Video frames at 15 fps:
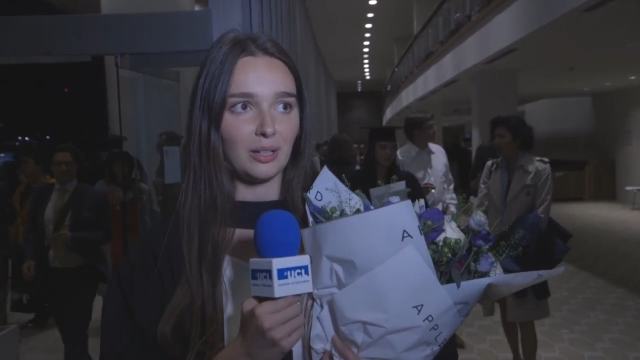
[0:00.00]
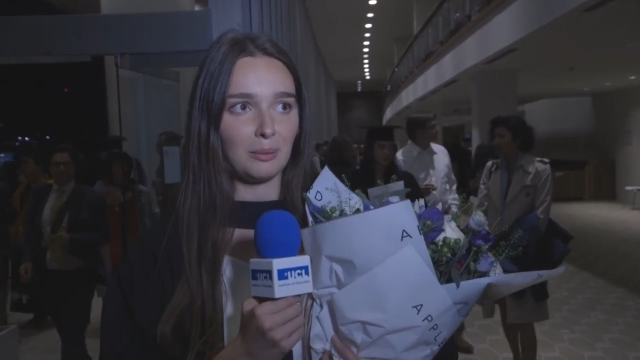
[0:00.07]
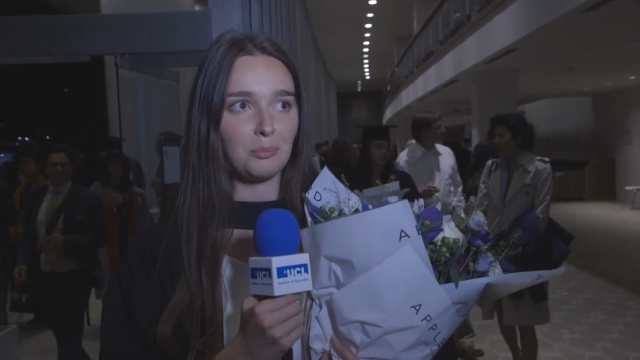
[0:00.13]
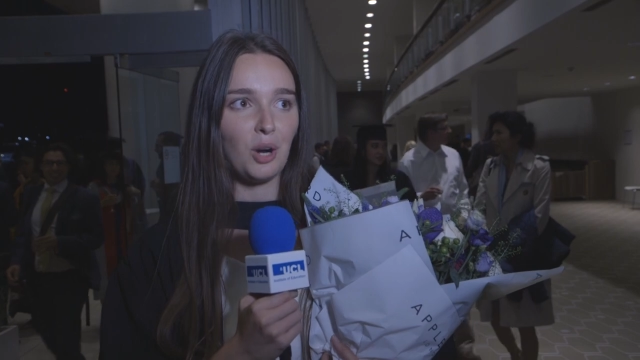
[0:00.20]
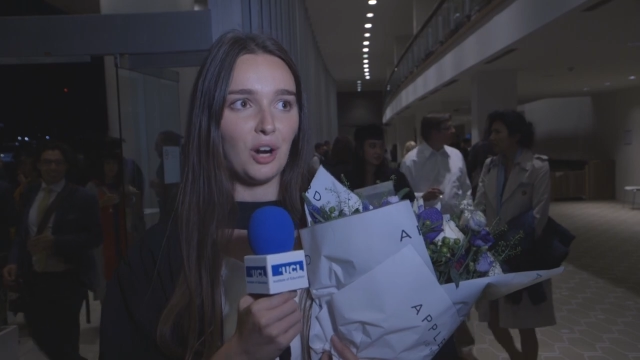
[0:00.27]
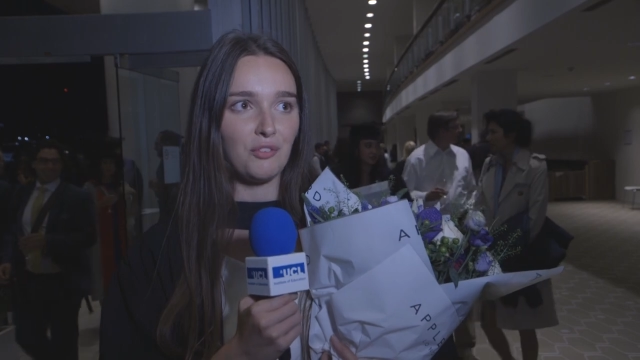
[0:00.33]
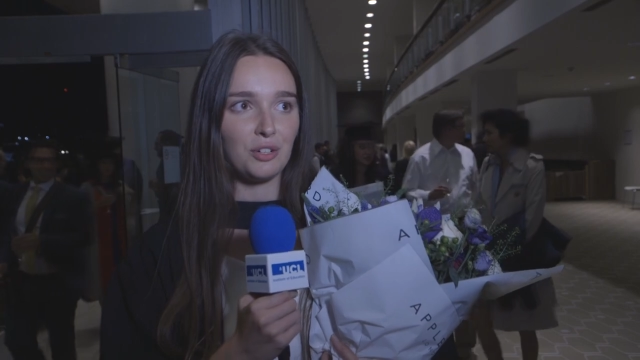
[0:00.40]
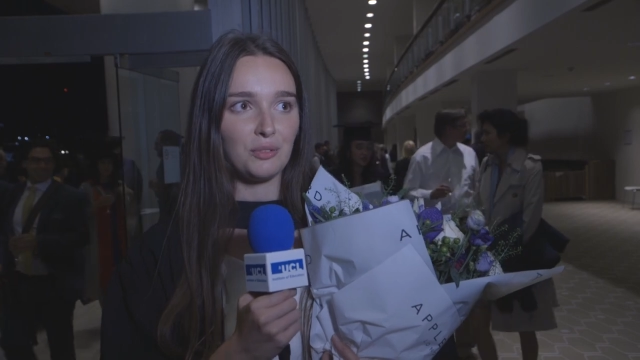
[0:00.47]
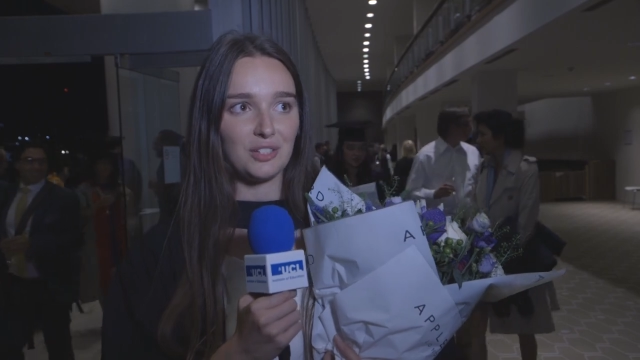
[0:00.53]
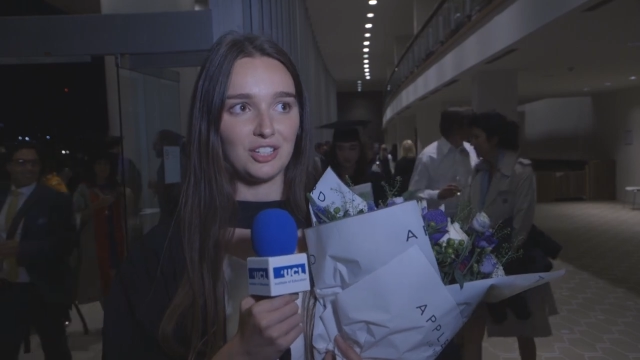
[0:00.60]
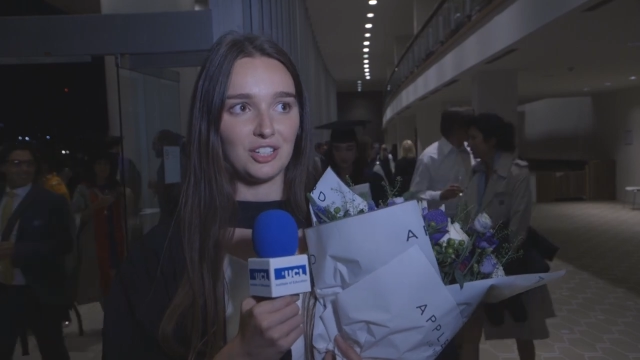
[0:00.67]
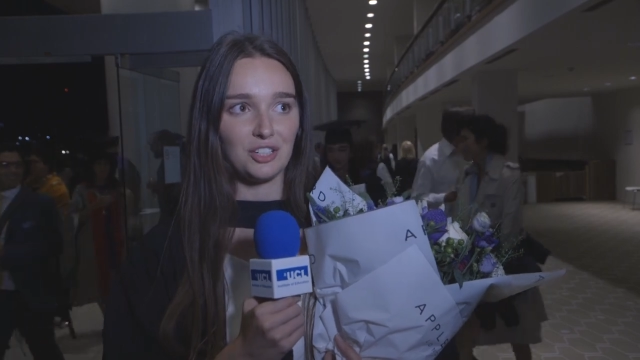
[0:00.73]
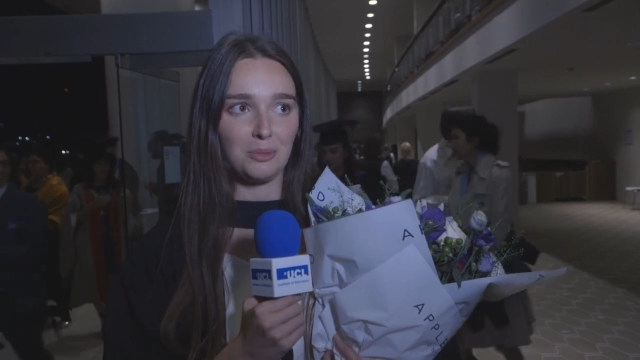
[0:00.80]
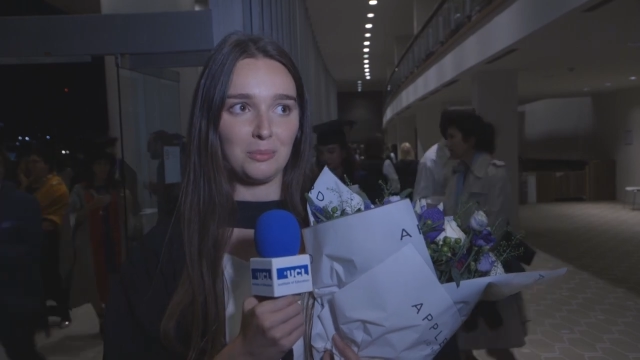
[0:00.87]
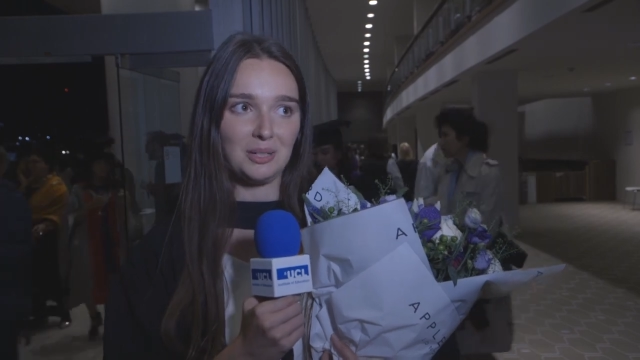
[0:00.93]
like private
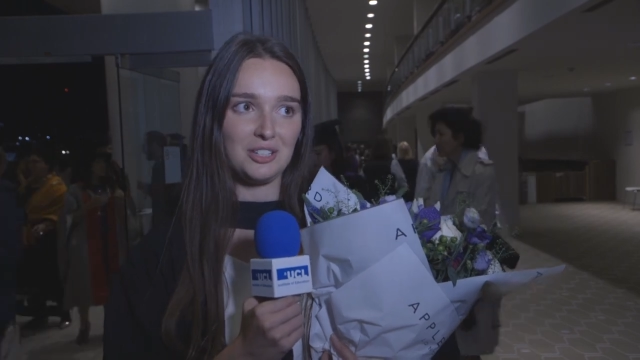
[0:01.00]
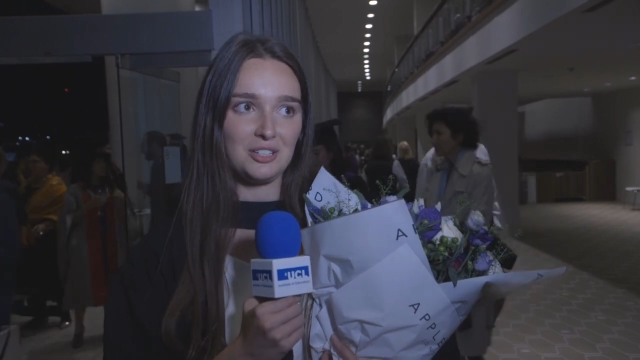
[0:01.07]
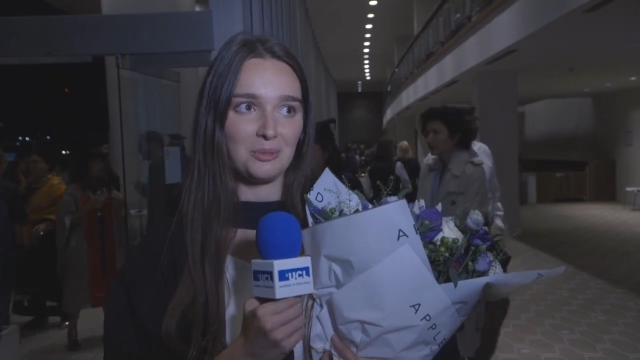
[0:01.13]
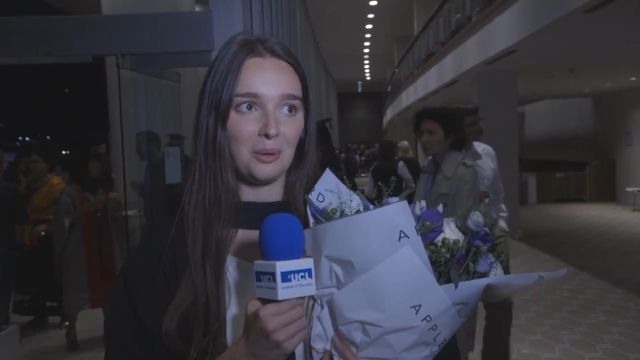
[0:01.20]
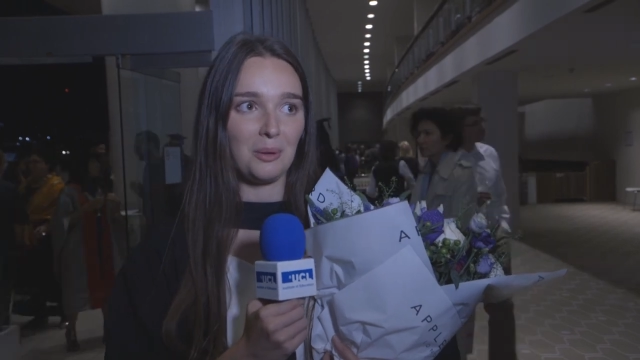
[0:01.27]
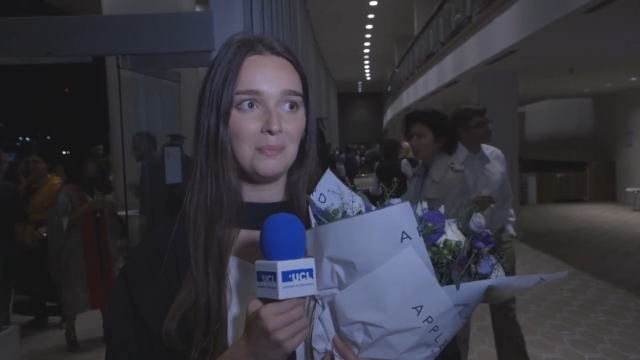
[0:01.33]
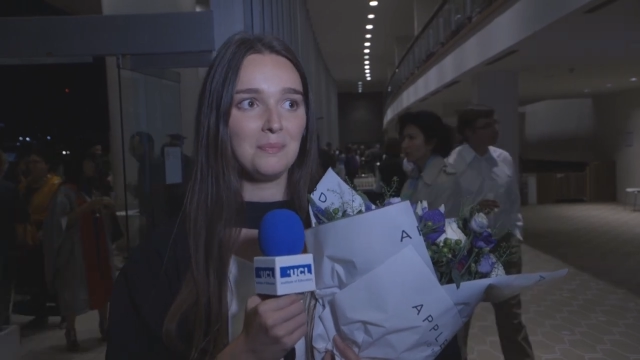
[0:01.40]
research company as well.